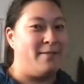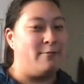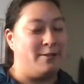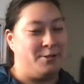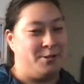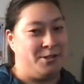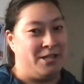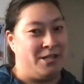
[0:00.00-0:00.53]

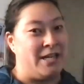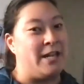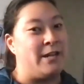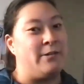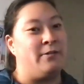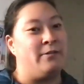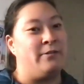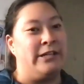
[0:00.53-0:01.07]
question to
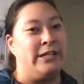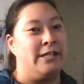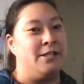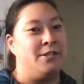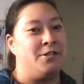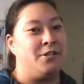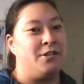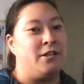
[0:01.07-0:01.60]
you
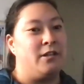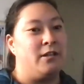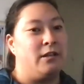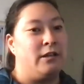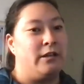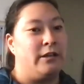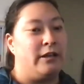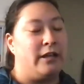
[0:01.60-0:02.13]
is,
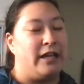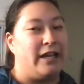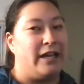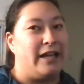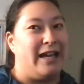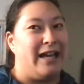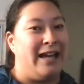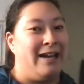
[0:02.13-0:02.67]

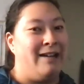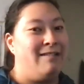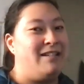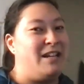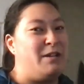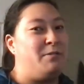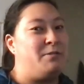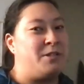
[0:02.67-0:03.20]
how do
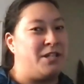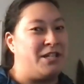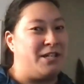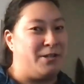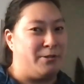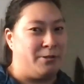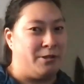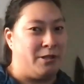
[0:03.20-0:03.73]
you see
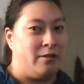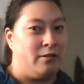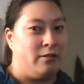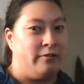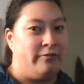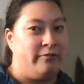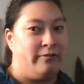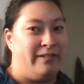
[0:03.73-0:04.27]

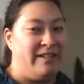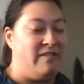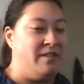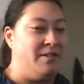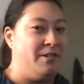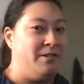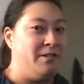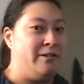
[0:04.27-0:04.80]
yourself, even
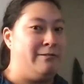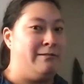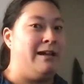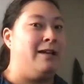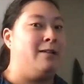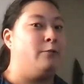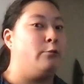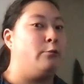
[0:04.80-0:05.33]
though you're
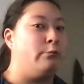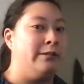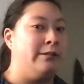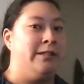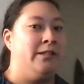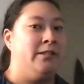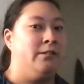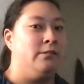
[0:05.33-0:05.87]
not the
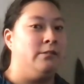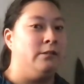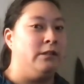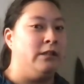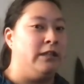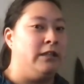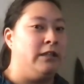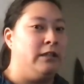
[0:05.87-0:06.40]
one,
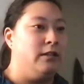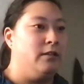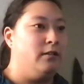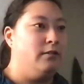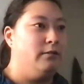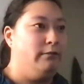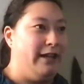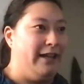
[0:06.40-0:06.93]

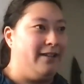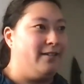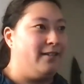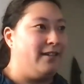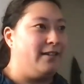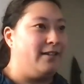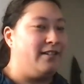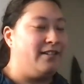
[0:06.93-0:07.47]
like,
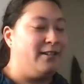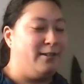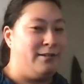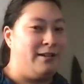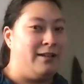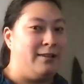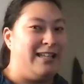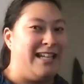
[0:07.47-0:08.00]
you're
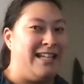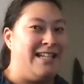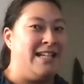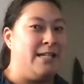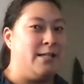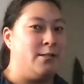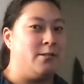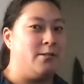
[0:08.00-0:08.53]
not in
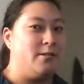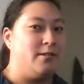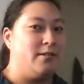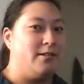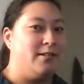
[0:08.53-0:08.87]
his